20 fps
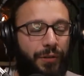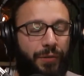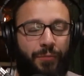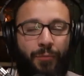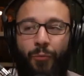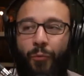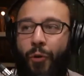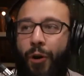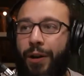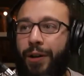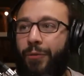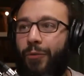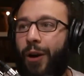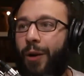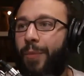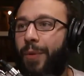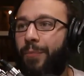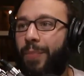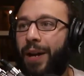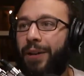Wadi Rum
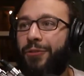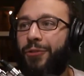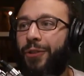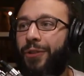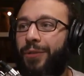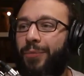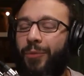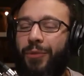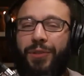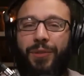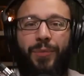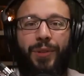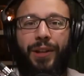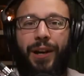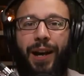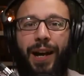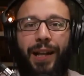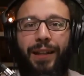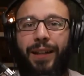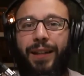and Petra are supposed to be the
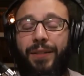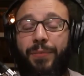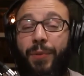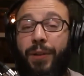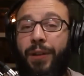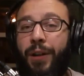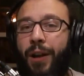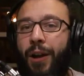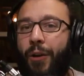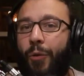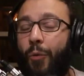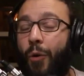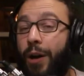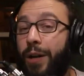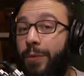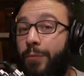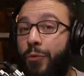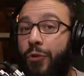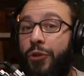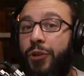highlights, but Wadi
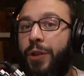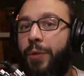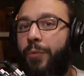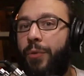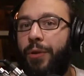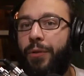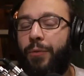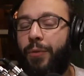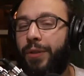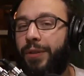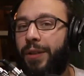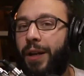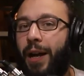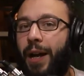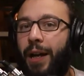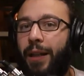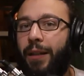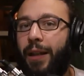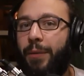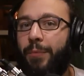Mujib was the highlight.